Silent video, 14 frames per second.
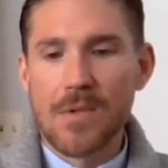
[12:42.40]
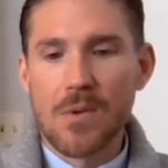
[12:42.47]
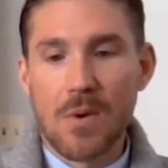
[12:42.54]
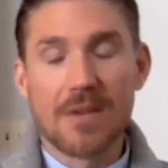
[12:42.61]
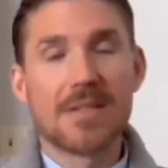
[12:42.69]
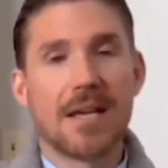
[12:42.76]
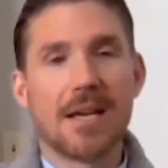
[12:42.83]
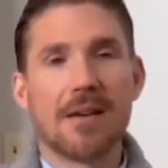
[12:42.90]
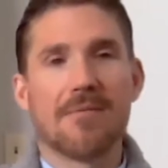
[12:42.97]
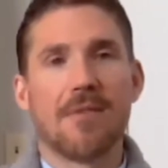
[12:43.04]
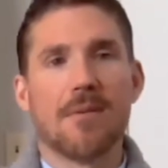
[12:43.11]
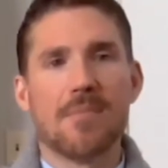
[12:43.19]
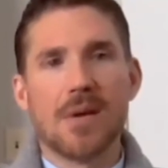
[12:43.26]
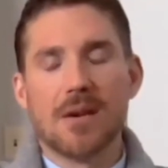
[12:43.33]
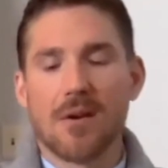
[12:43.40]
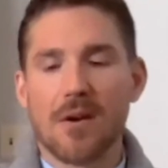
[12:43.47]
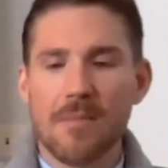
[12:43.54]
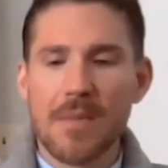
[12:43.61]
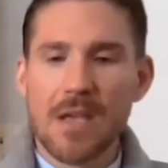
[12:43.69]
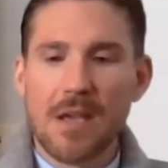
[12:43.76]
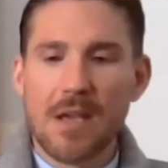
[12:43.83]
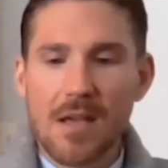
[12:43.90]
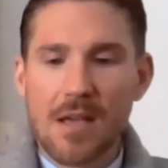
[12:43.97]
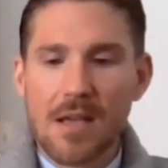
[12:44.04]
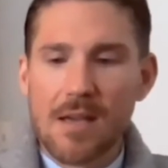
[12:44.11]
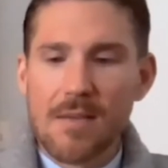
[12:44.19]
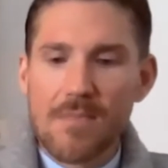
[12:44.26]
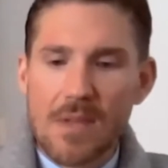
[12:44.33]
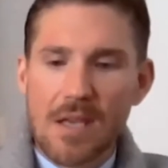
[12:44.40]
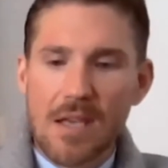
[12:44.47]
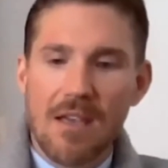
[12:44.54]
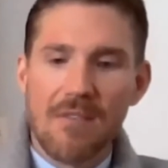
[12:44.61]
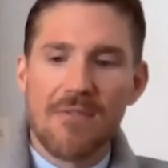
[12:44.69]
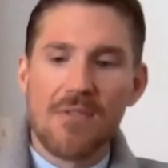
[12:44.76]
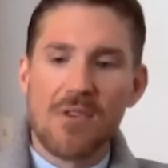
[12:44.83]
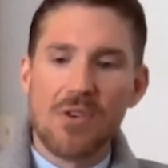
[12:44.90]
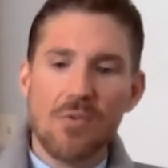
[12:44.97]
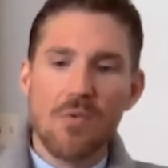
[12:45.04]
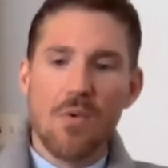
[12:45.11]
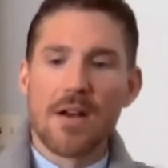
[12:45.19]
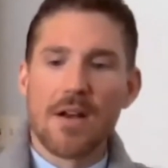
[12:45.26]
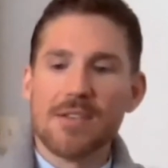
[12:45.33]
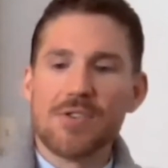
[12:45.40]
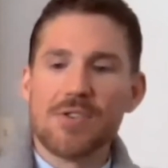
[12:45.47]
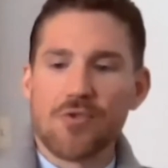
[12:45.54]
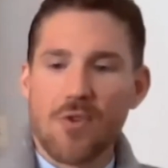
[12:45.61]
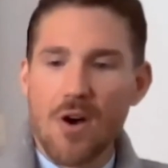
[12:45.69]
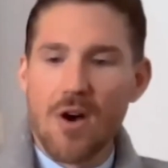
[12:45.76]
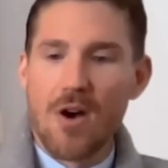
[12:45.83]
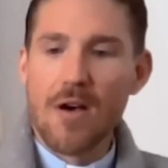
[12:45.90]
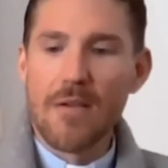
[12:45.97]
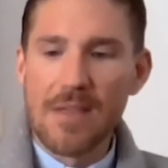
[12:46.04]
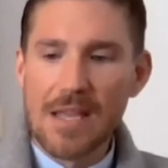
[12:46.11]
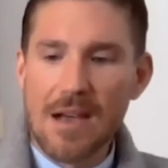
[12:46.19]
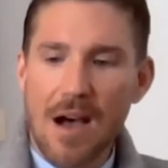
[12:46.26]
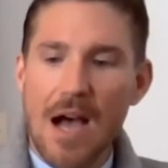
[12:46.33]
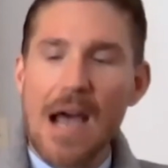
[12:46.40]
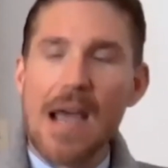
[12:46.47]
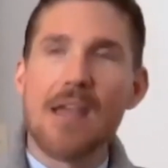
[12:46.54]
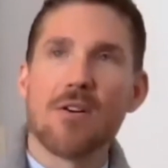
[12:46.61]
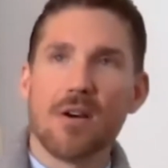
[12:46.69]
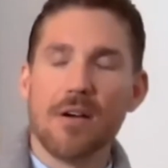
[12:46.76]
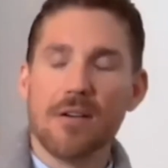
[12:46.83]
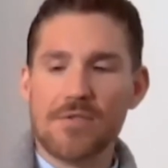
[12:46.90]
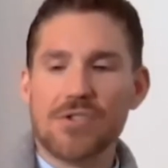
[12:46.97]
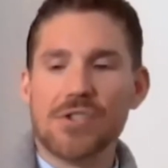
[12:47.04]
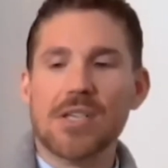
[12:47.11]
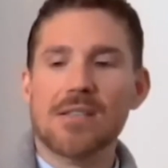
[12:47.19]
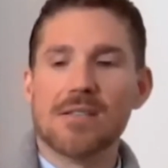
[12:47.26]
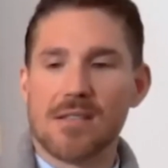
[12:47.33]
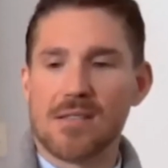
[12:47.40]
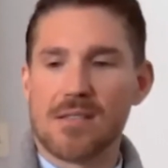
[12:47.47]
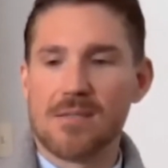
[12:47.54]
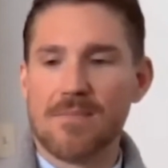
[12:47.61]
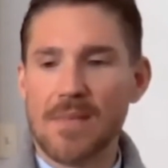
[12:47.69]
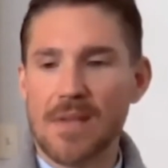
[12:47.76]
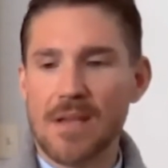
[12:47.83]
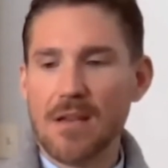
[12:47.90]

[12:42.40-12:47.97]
Well, take it from Peter. If you want to draw the ire of Jesus,